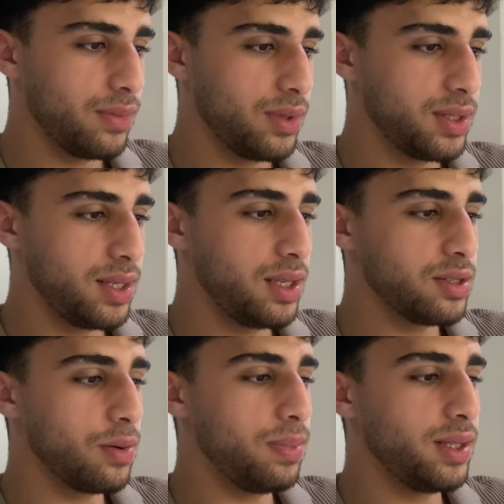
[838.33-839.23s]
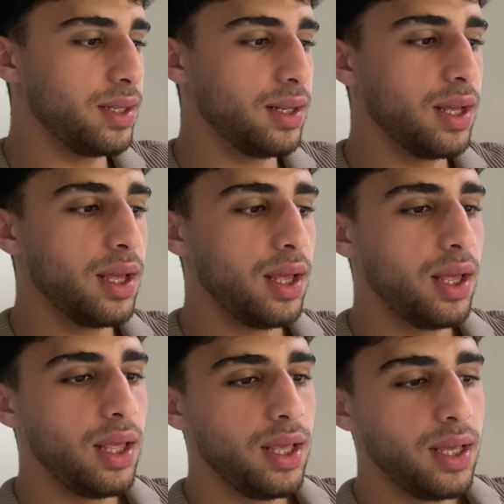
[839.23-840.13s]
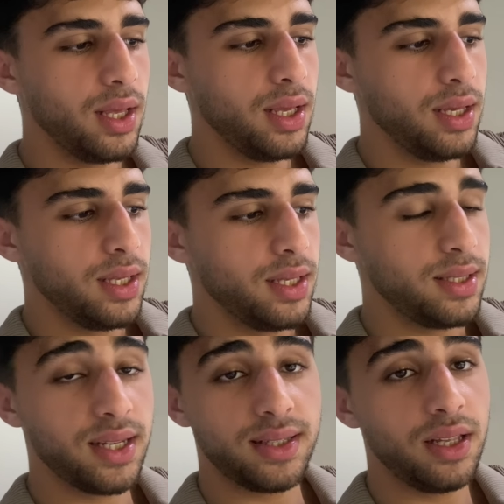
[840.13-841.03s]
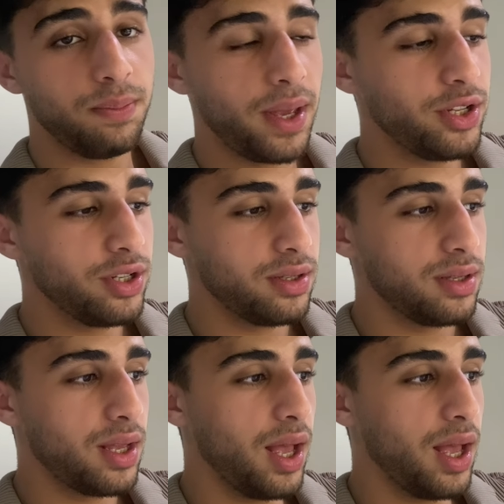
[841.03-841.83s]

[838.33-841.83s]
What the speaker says: see, it's completed. 16 pages.